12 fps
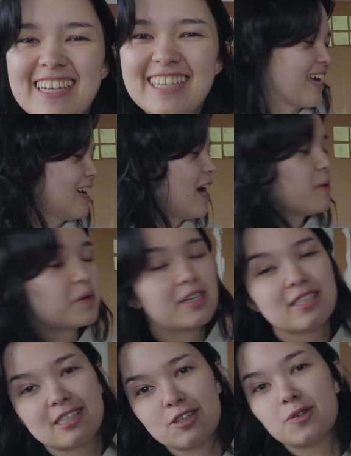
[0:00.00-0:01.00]
Okay, I
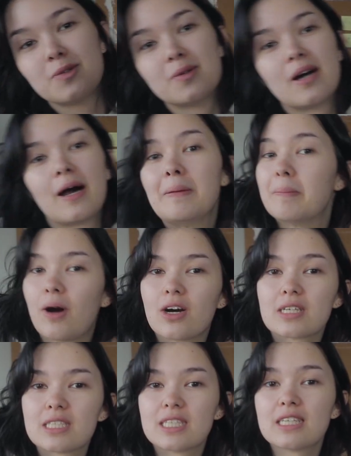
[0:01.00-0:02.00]
wanted to
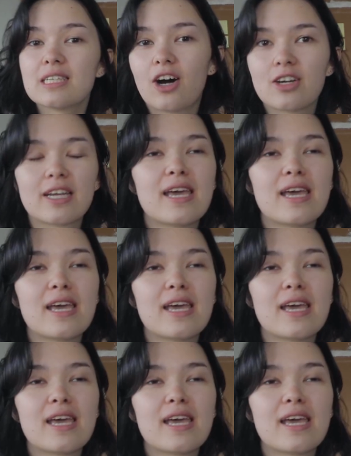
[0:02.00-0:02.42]
unbox it on